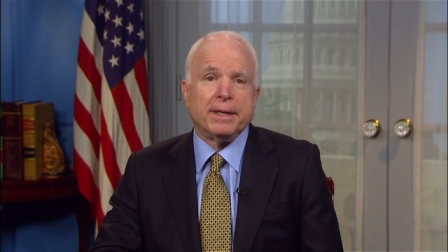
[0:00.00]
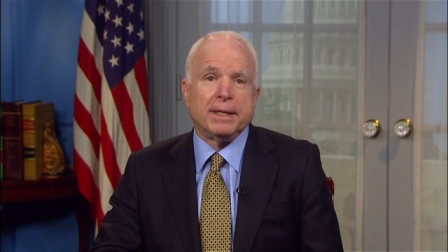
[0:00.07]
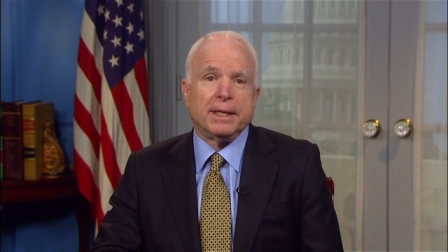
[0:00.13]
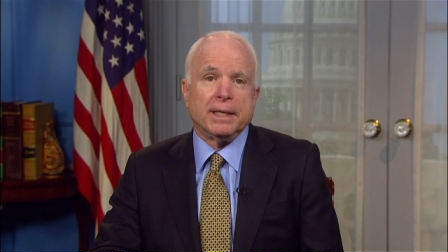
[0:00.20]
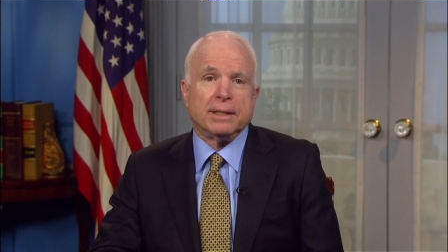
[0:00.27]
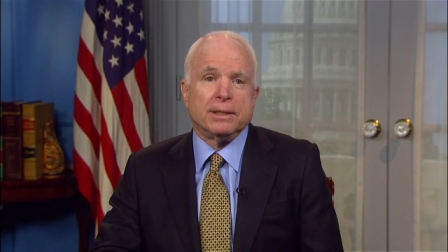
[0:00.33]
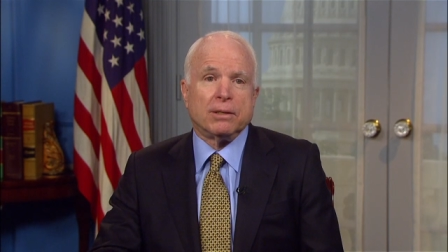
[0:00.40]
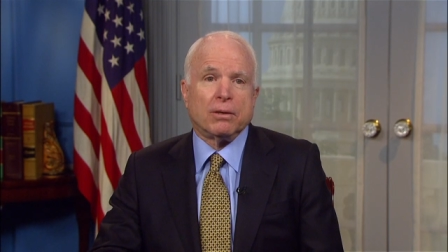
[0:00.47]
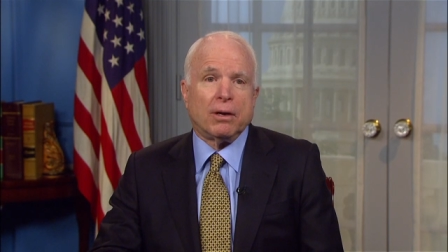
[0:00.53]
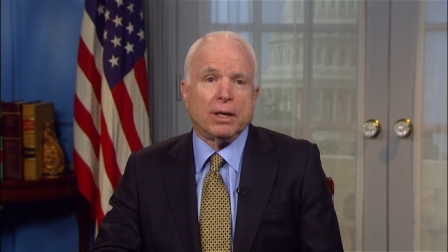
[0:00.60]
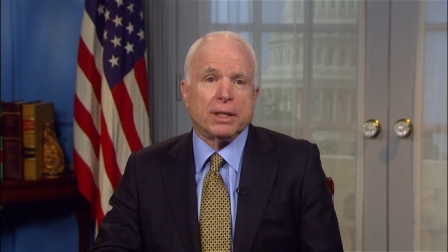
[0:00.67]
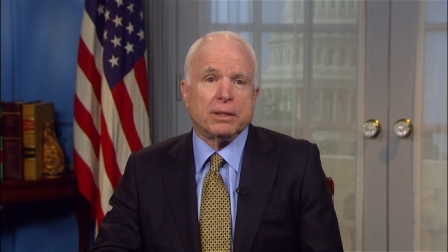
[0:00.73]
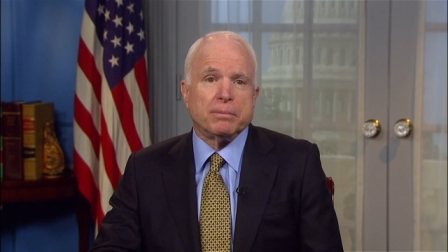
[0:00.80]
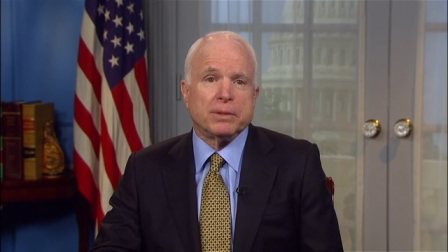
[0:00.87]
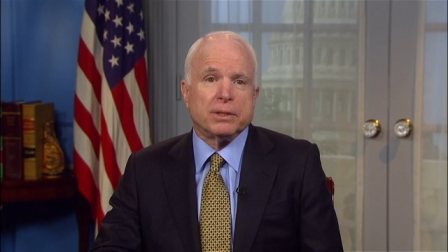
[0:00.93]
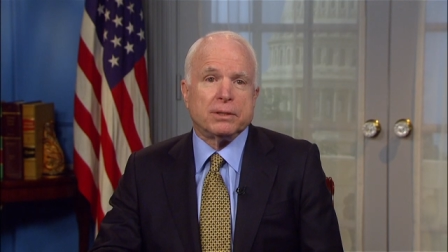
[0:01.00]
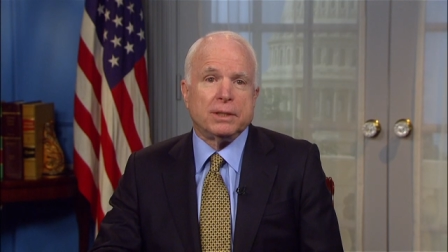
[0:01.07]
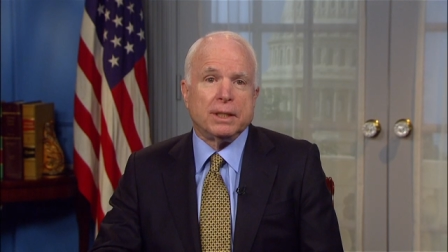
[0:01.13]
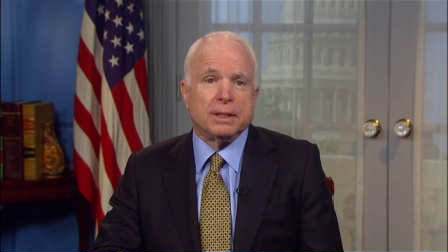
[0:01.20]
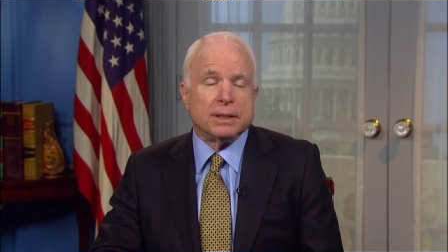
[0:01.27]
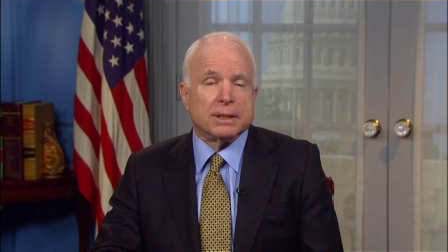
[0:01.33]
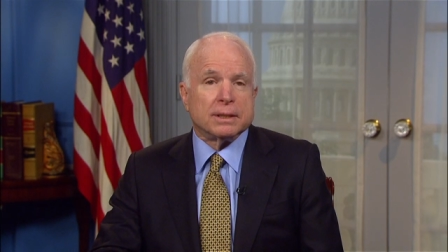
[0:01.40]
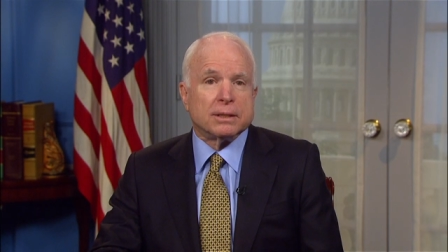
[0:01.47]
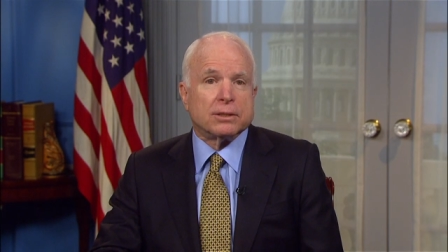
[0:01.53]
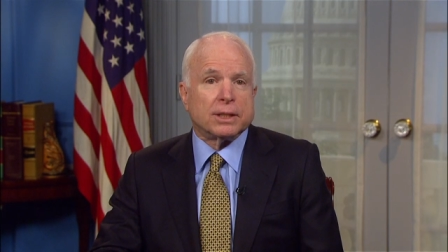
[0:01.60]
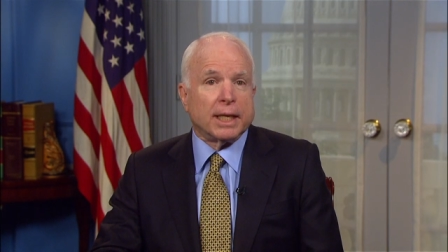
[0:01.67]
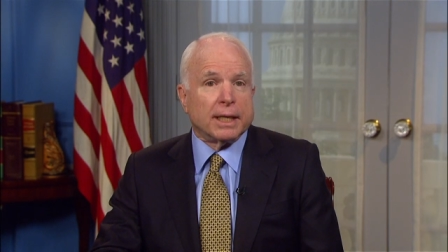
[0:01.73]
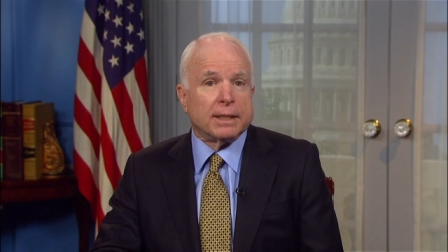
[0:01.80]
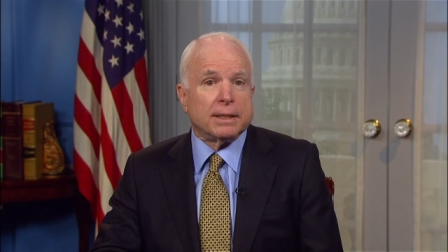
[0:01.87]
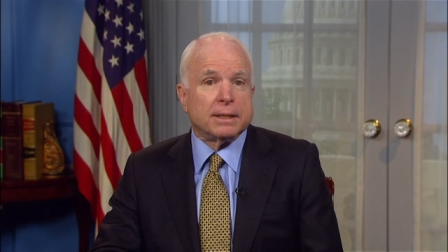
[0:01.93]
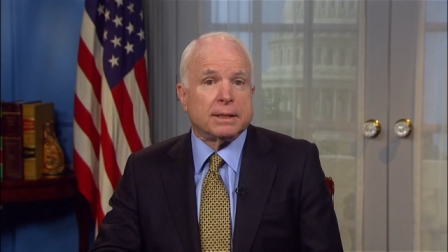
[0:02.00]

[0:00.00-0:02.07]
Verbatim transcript: and their arguments didn't stand the